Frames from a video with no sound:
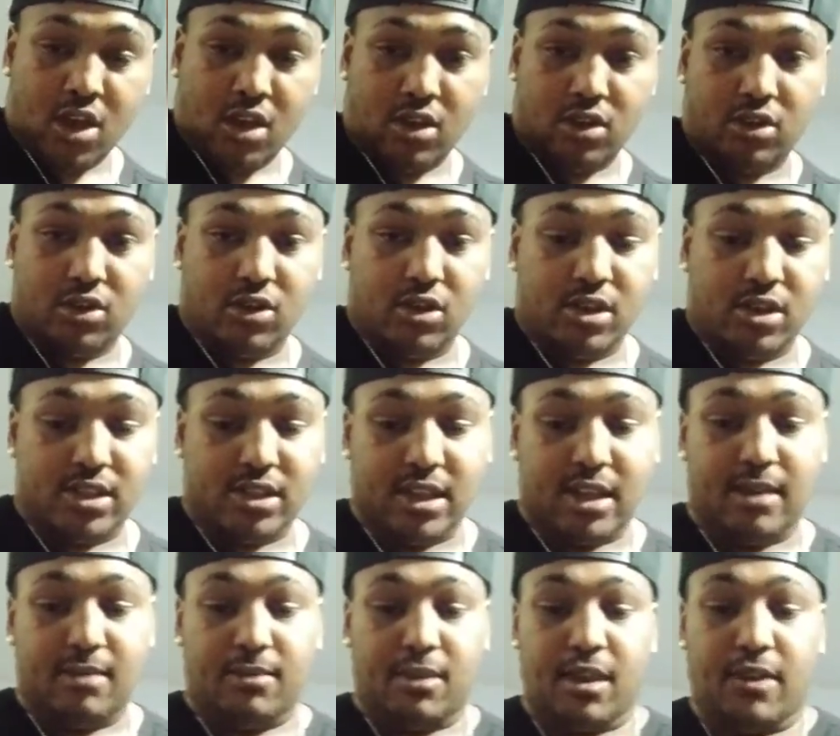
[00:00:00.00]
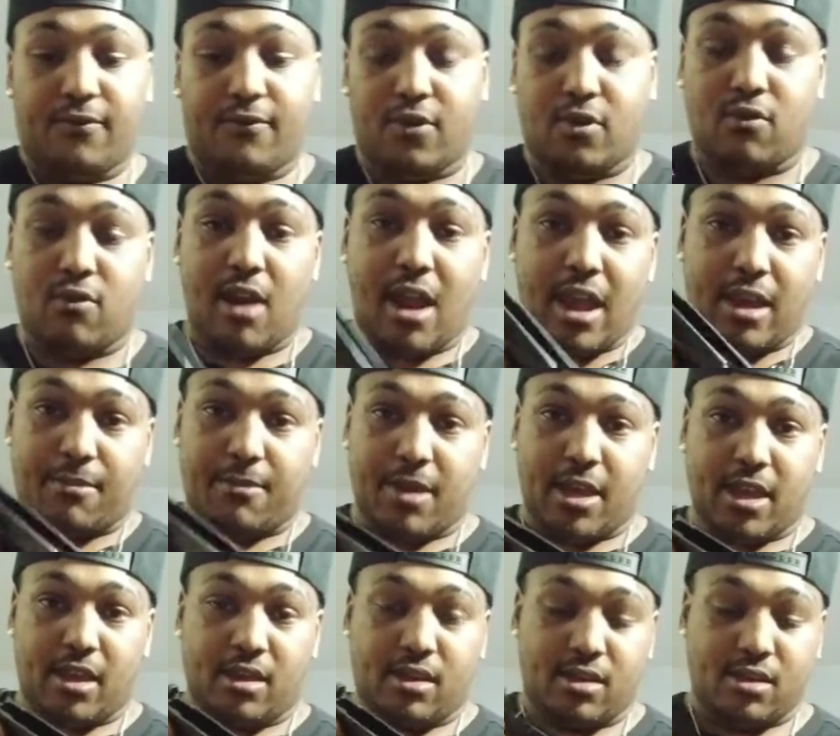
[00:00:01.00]
do the same thing for the rack,
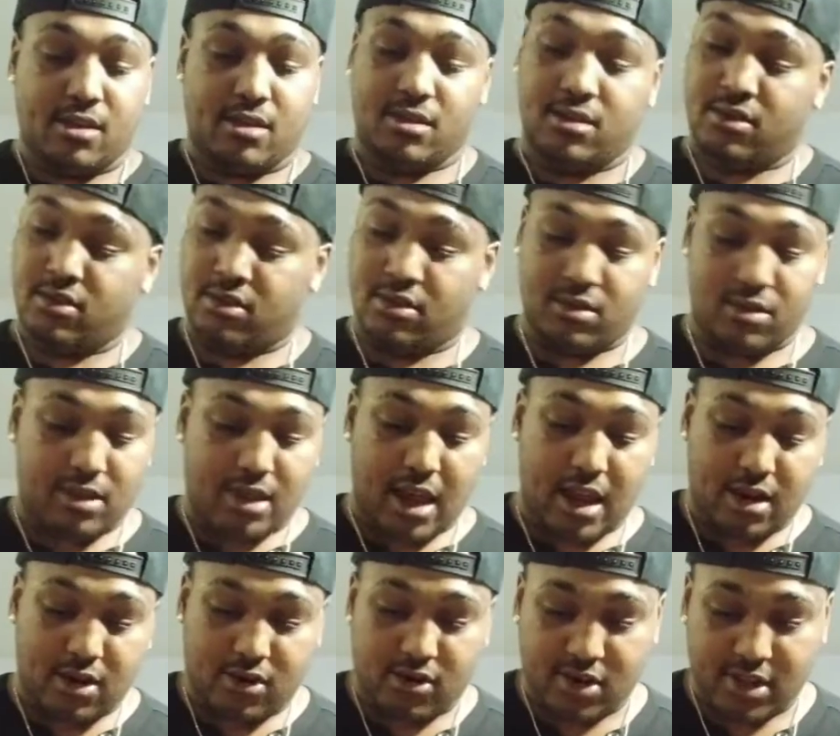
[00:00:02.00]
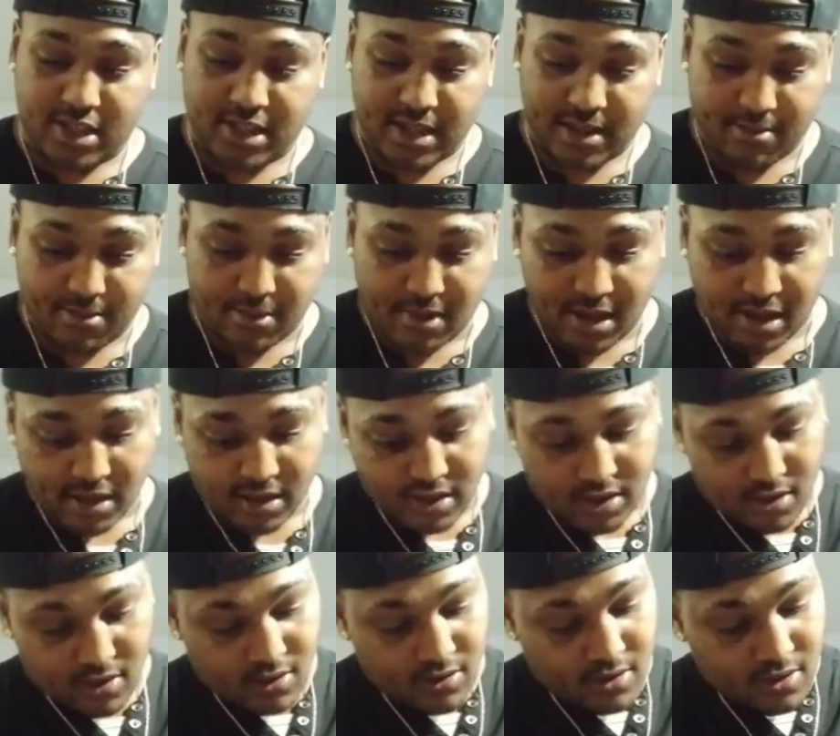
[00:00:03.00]
man. Got to do the same thing.
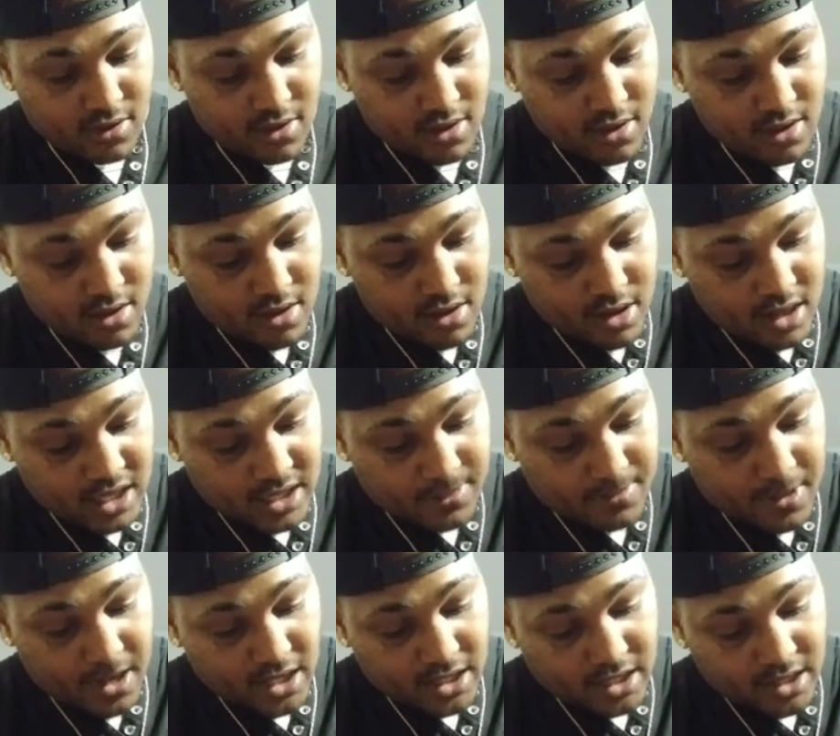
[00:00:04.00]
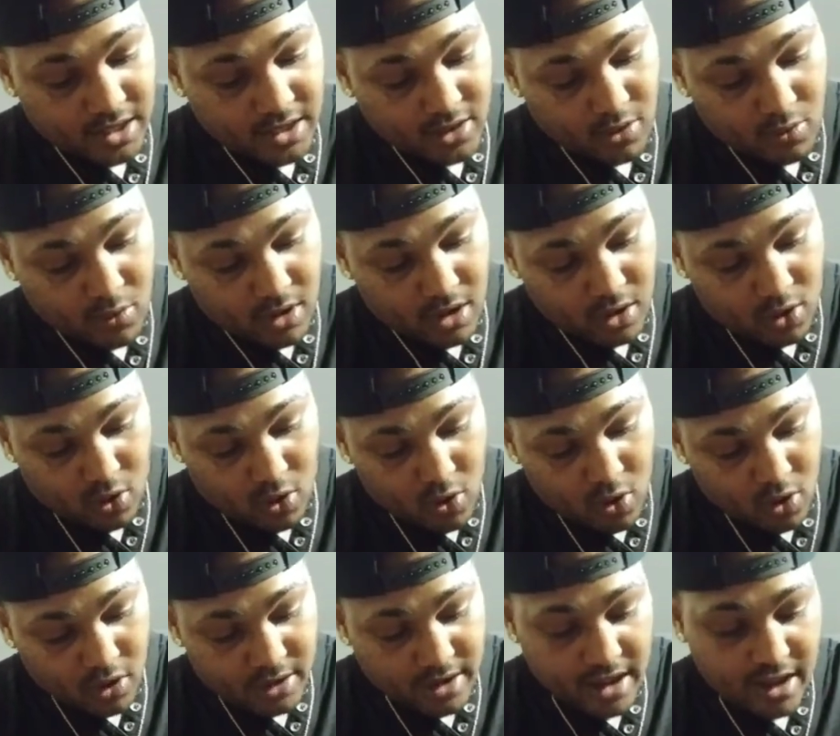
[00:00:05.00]
So especially you want to
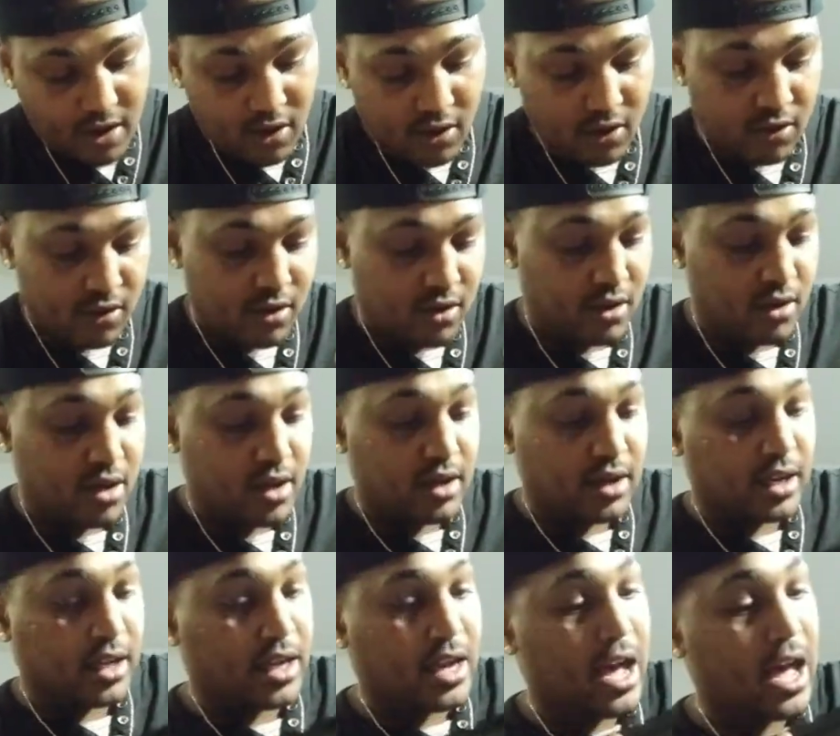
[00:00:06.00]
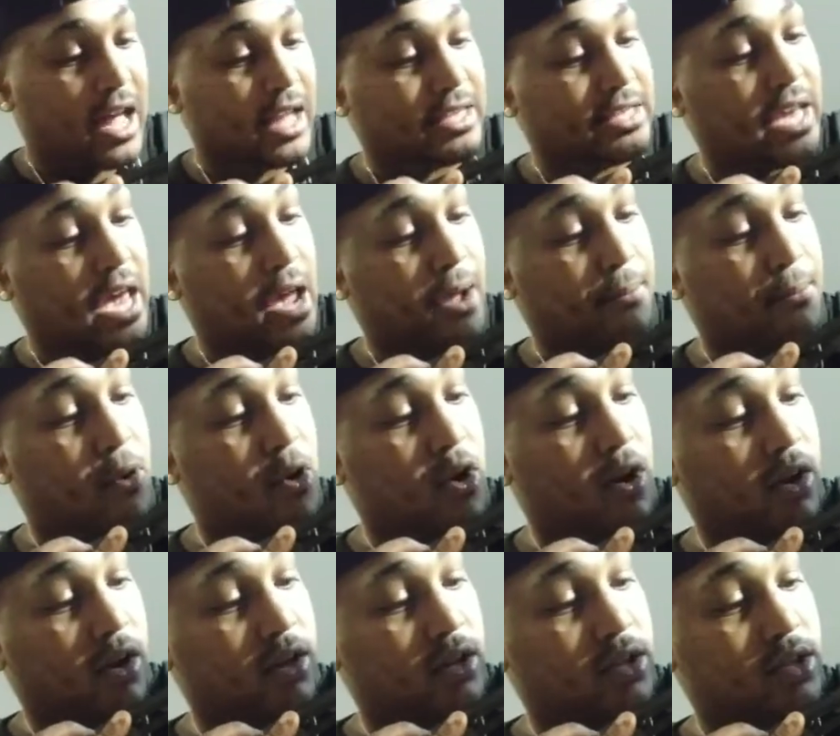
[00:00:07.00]
oil down the contact
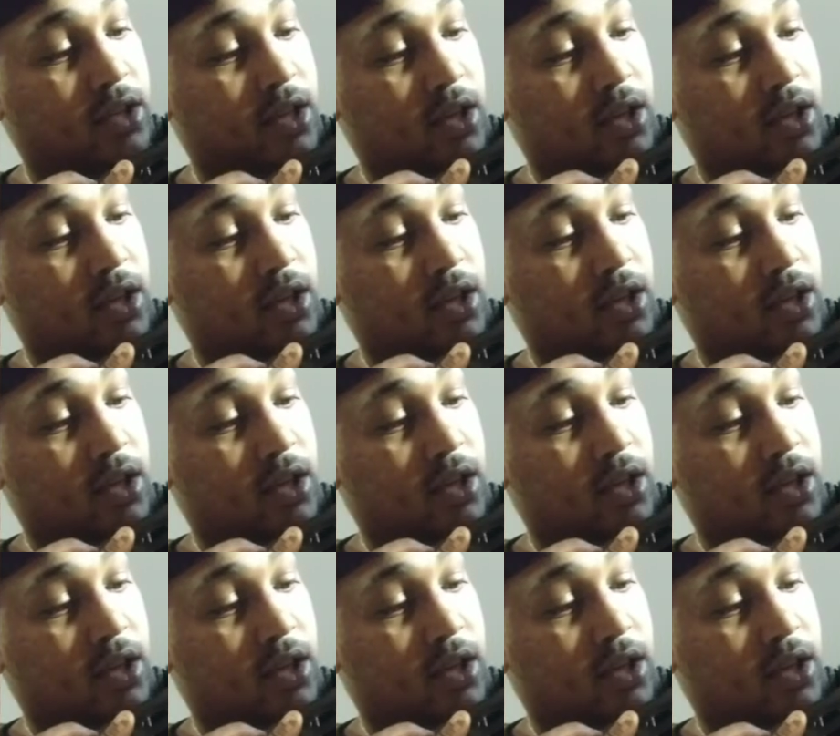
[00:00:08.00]
parts,